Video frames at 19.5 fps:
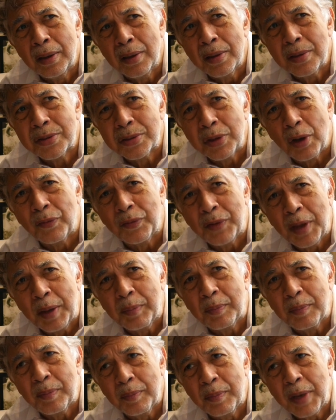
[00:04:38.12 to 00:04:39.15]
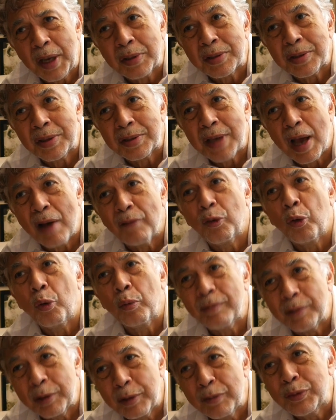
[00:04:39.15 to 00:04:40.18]
stuff that makes us have
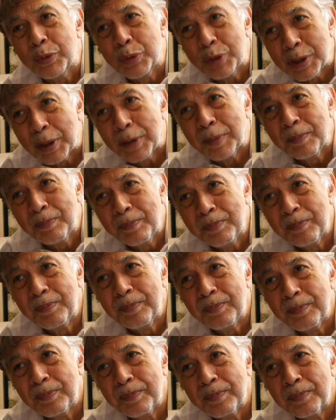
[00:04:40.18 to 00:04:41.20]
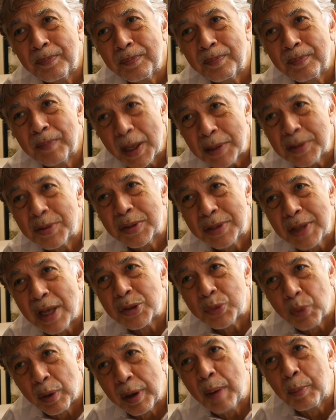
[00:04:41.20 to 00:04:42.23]
hope for the future.
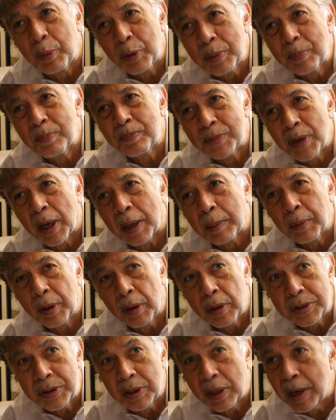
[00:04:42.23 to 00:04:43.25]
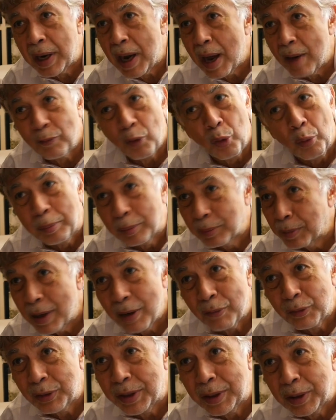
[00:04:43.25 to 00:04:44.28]
That's what I'm going to talk, because you got to have hope.
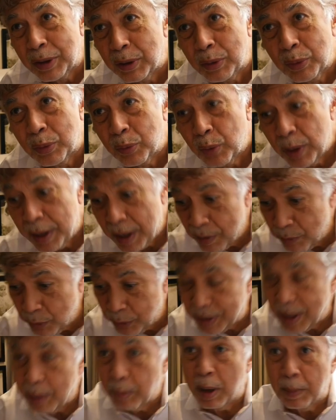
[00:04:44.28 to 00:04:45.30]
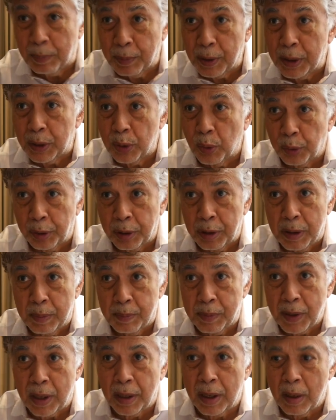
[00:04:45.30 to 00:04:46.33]
Everything you do, every time I play a note on the
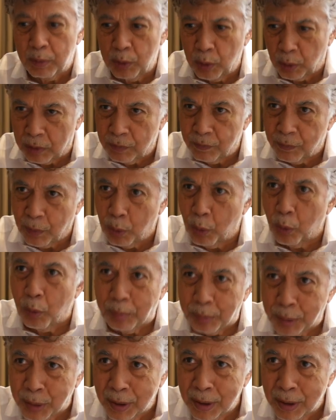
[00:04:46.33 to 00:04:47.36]
piano, I'm looking for hope